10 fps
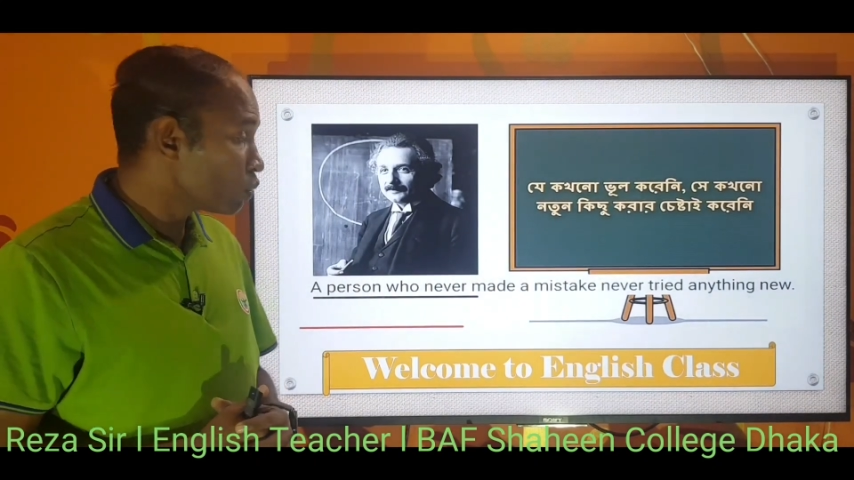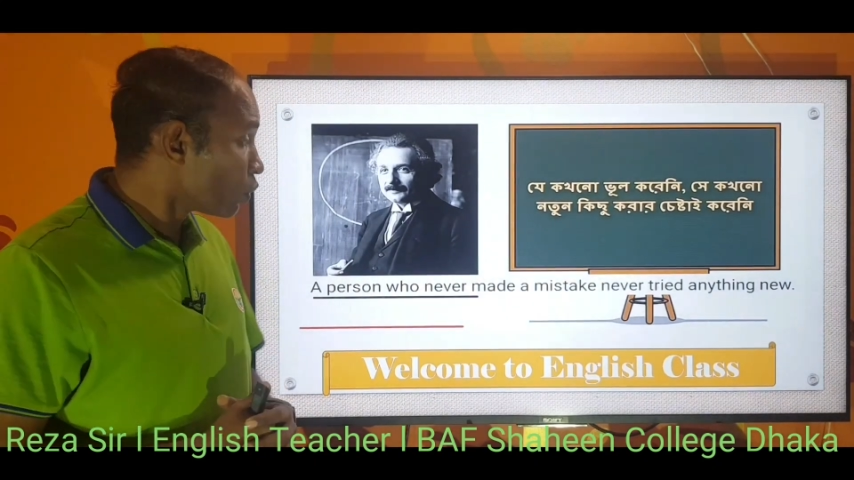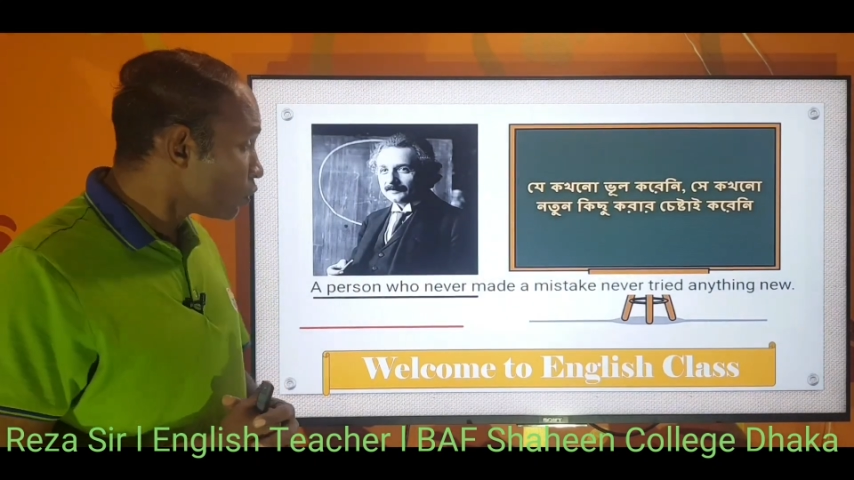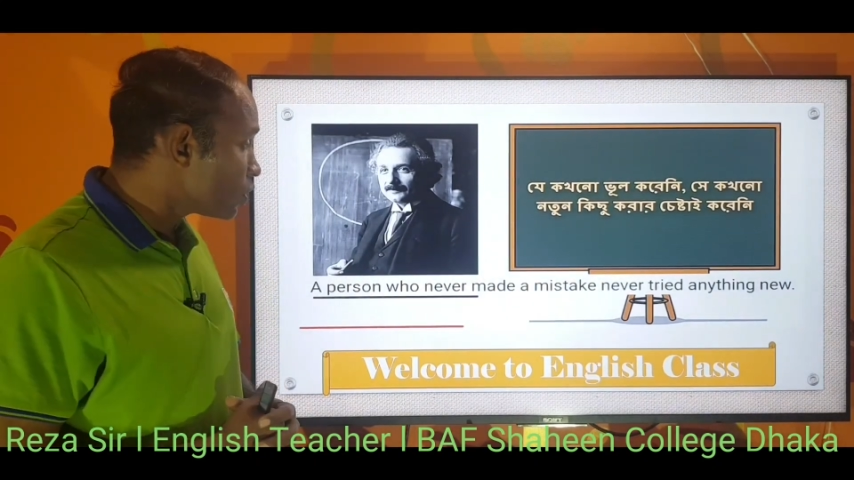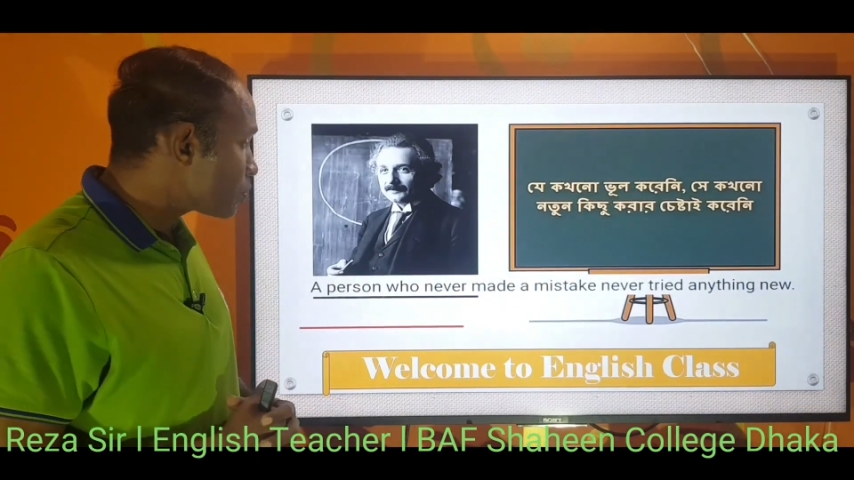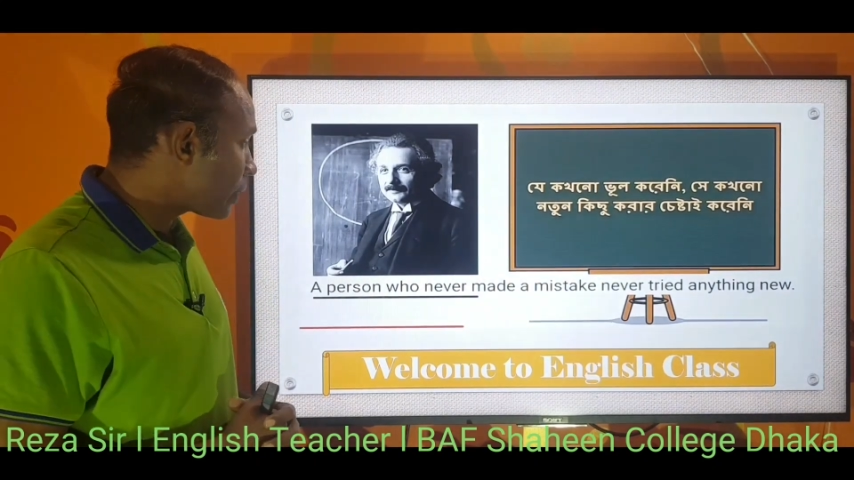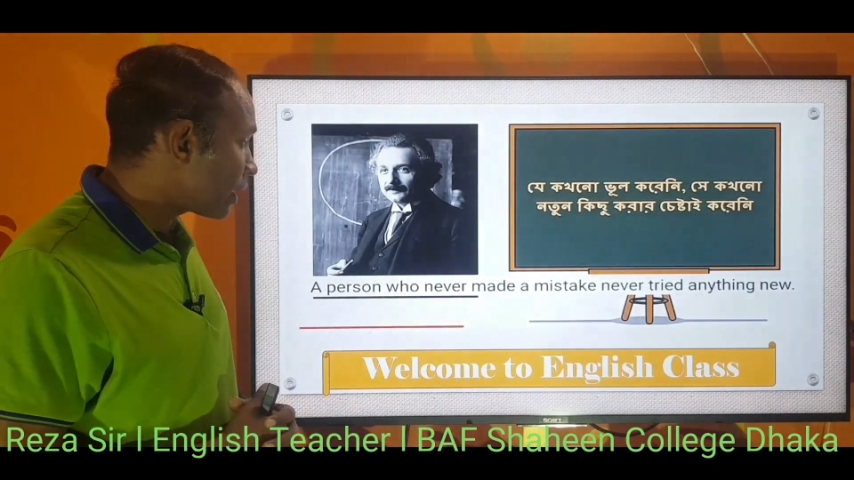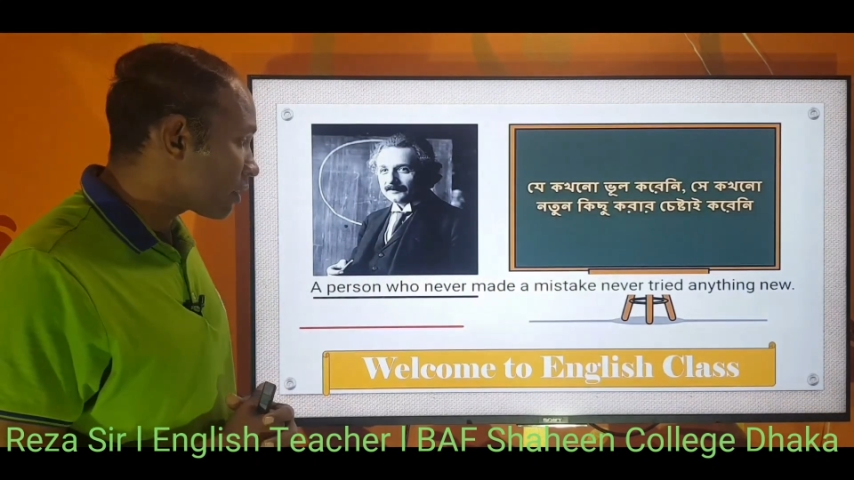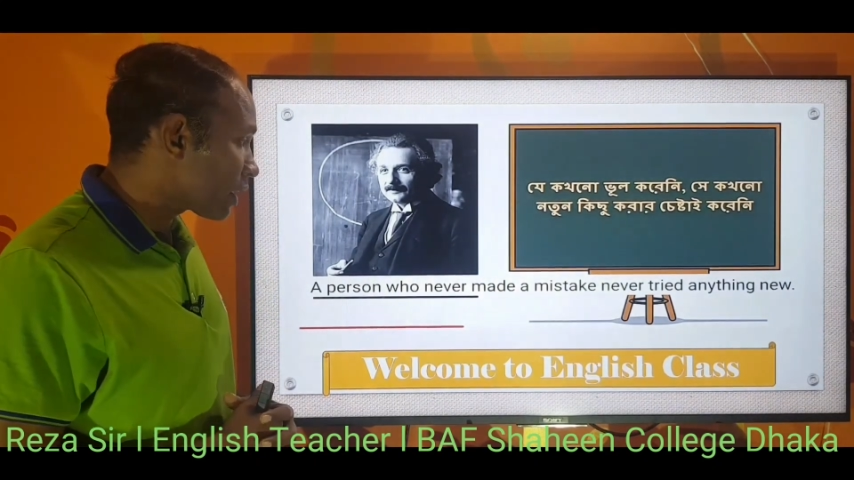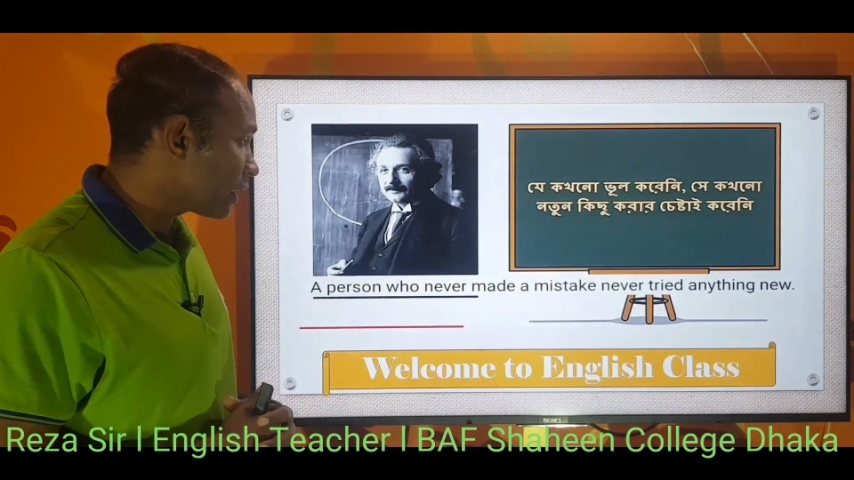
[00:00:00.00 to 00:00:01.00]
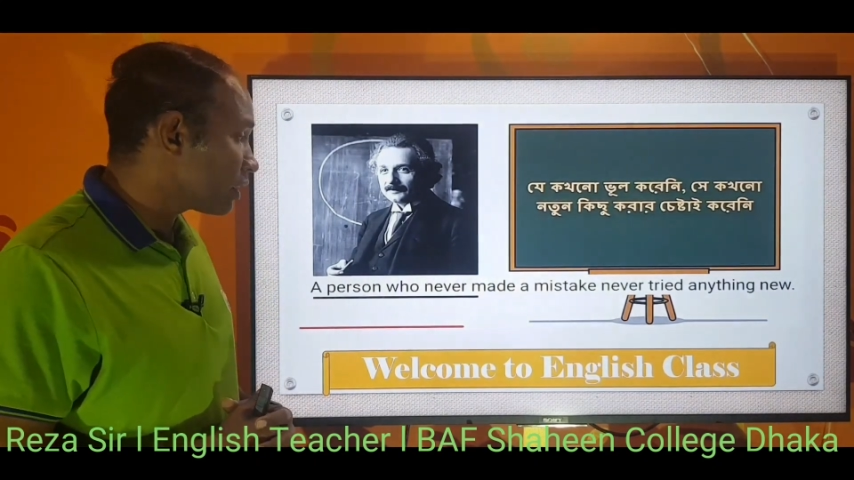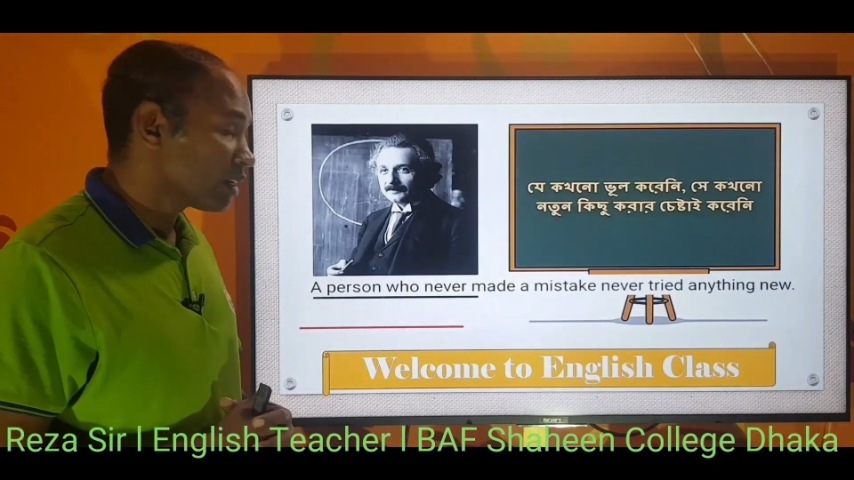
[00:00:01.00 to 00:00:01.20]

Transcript: know this man, right?